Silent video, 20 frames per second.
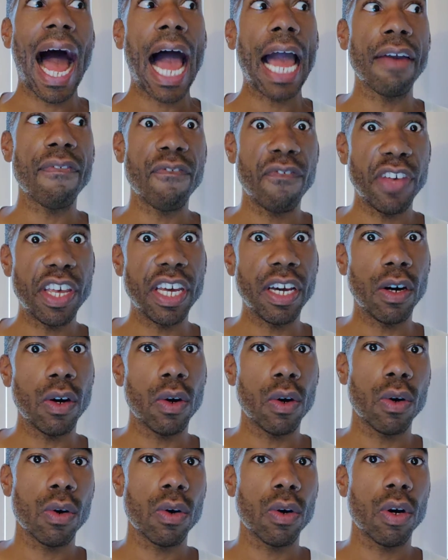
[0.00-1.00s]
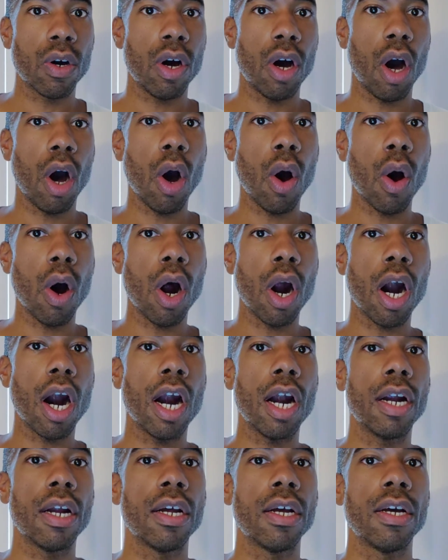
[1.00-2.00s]
I feel
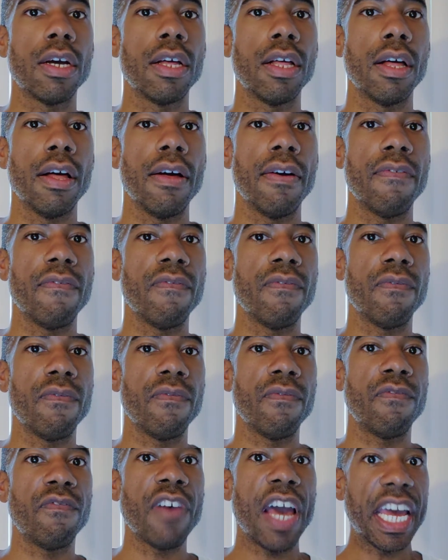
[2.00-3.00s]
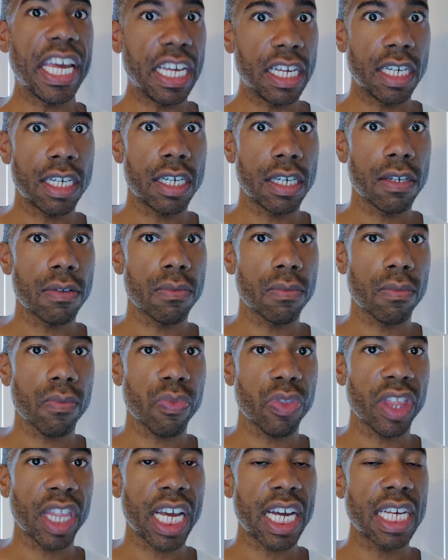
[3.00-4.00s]
are fake.
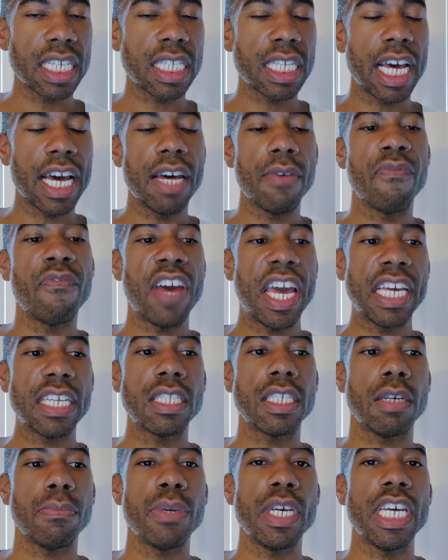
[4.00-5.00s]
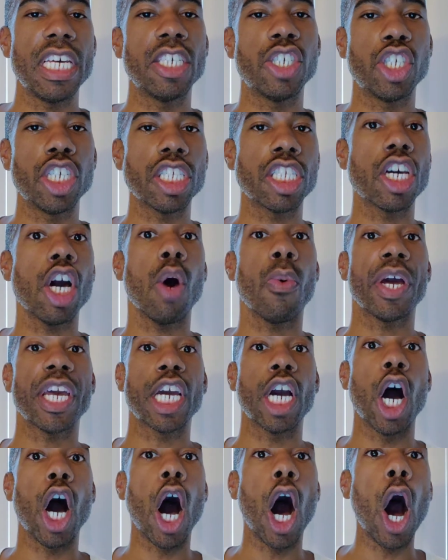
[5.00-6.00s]
Like I said, fake to me is just
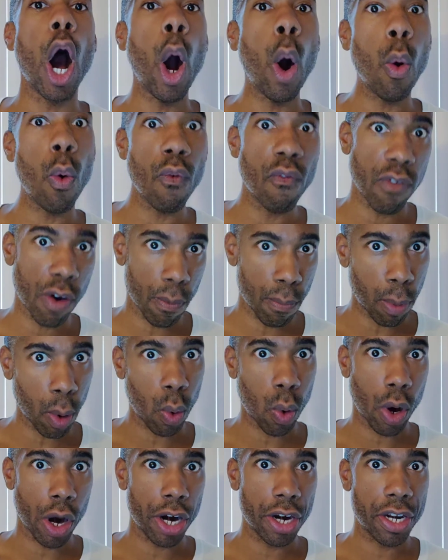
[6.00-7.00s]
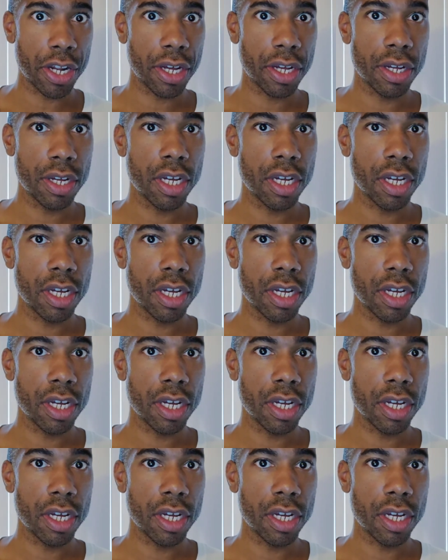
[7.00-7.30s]
going overboard.